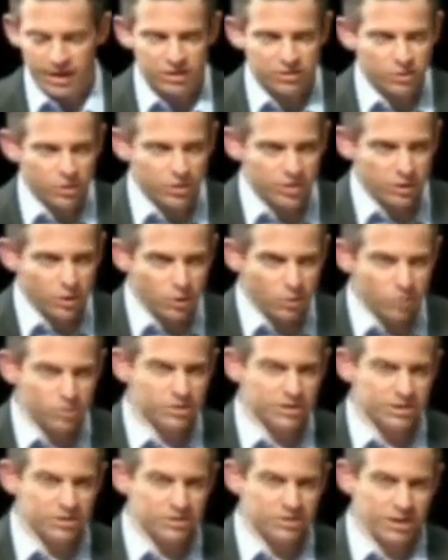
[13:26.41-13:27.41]
Okay, as though the
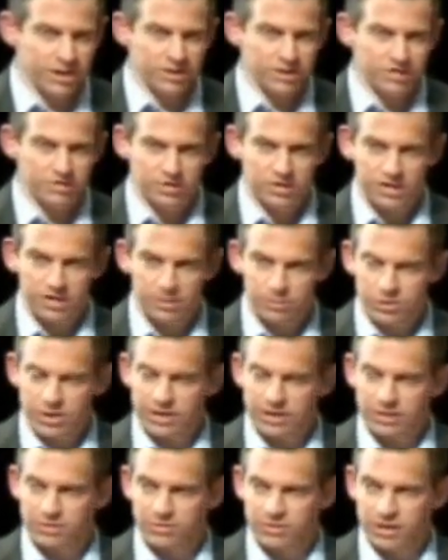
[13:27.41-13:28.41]
only
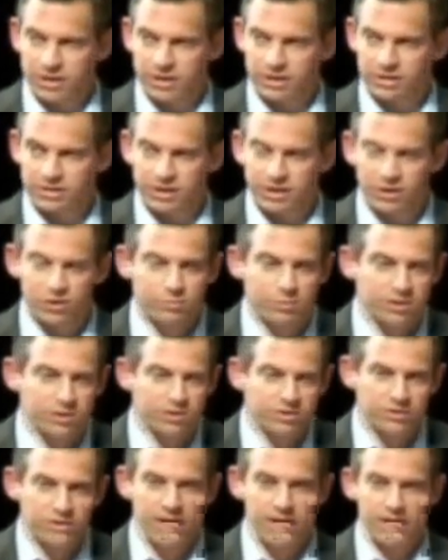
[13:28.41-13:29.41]
scientifically objective thing that
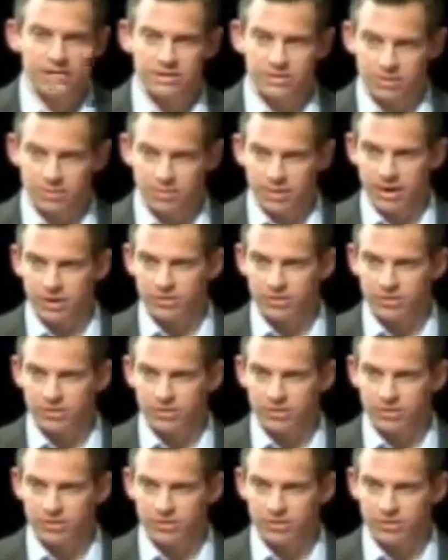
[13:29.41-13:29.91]
could be said